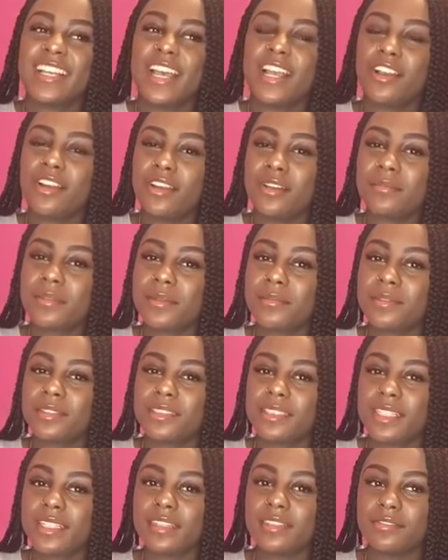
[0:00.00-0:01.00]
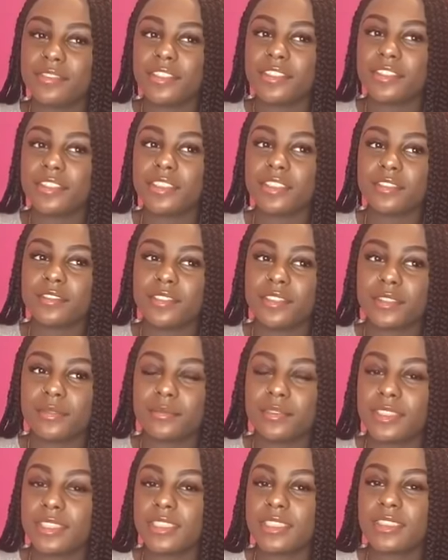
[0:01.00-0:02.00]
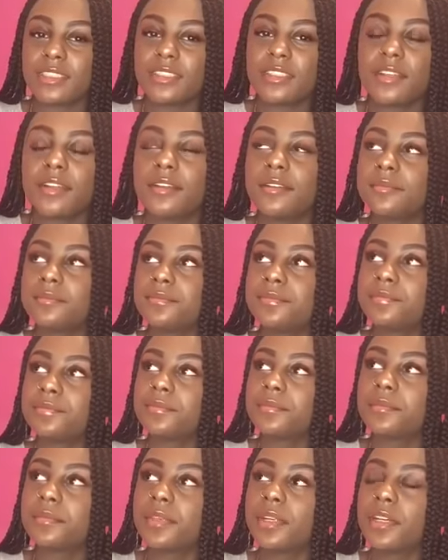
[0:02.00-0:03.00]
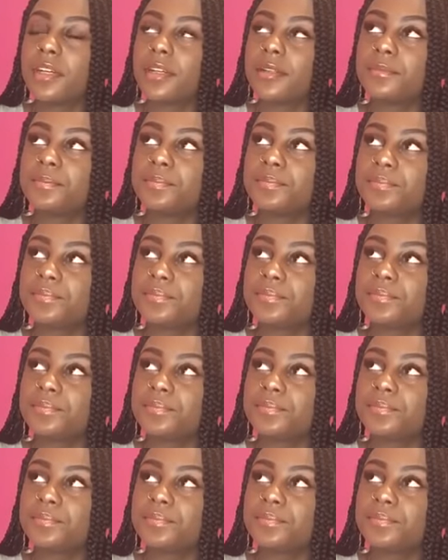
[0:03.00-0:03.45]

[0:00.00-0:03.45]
a lot of people sent in Ronzo for some reason. Um, but